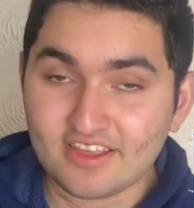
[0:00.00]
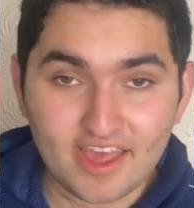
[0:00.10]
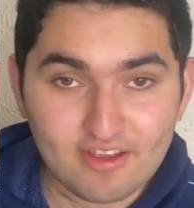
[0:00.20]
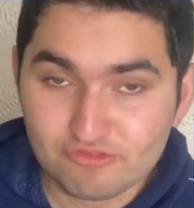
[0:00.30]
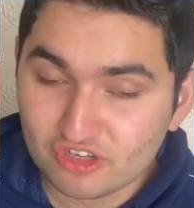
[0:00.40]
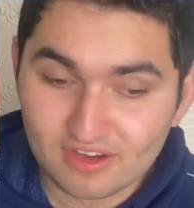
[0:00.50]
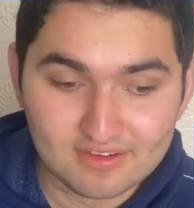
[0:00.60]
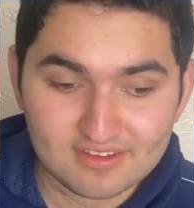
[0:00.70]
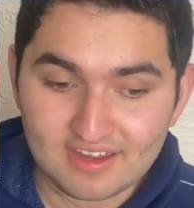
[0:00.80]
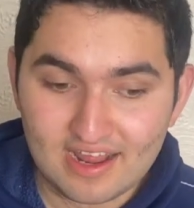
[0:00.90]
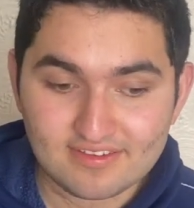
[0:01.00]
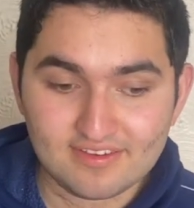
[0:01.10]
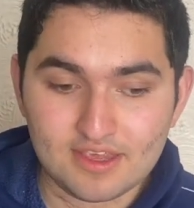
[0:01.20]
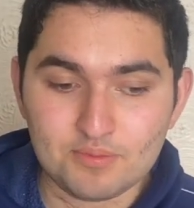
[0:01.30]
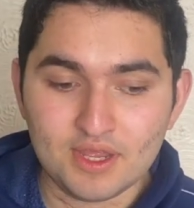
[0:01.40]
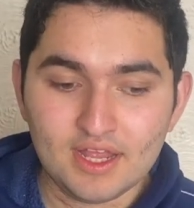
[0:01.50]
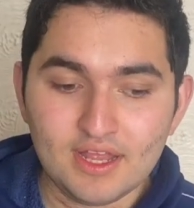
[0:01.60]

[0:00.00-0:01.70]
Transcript: Game changers in that team.